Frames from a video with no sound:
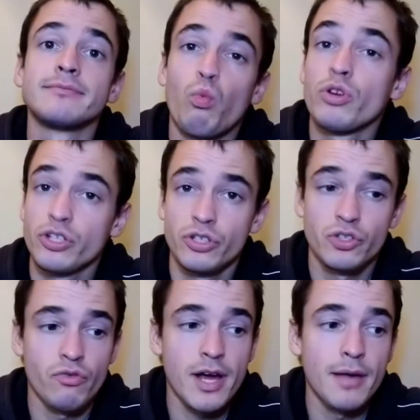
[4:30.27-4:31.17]
What you're
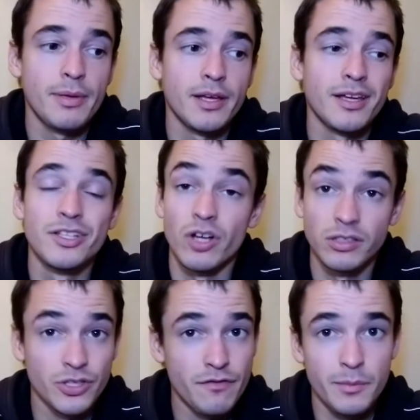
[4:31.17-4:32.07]
describing is all
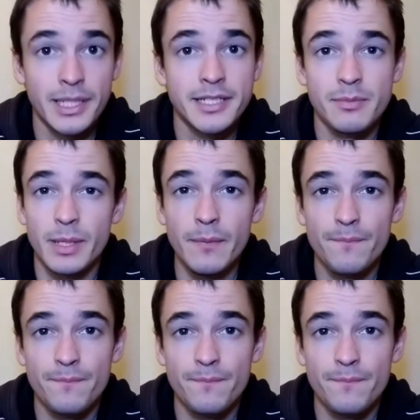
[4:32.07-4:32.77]
too familiar to me,